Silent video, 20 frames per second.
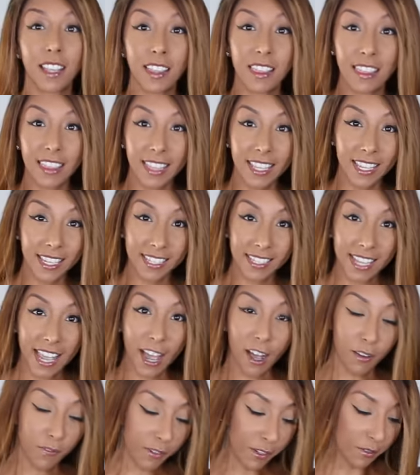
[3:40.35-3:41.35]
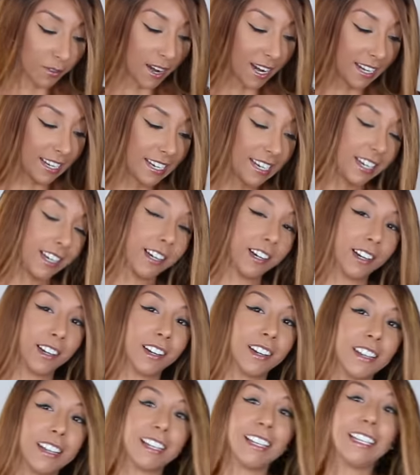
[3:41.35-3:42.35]
this outfit right
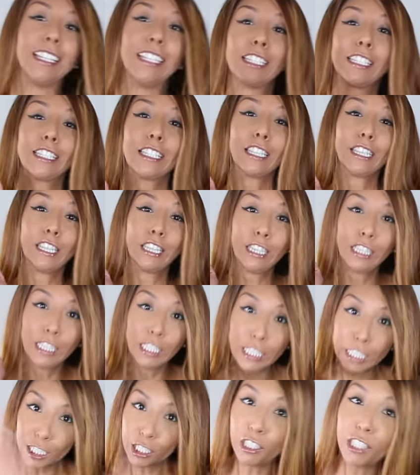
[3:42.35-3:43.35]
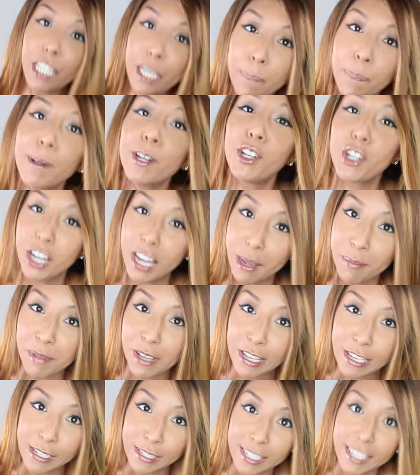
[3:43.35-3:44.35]
here is literally
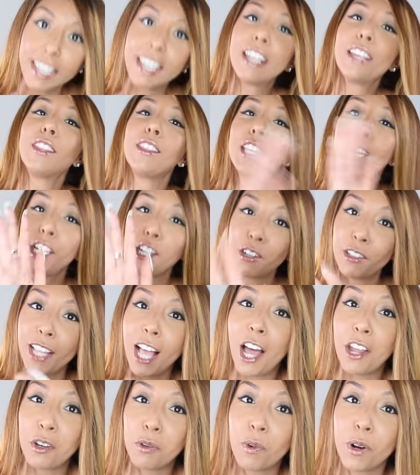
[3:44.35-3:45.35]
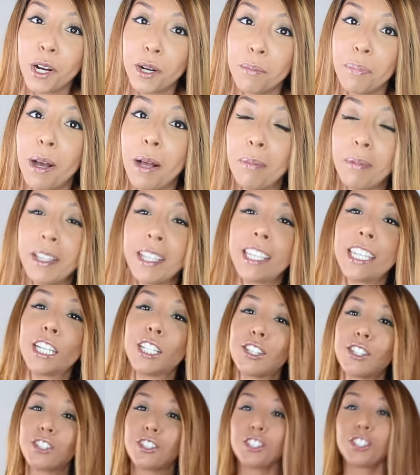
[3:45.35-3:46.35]
pajamas that you're allowed to wear in public. It's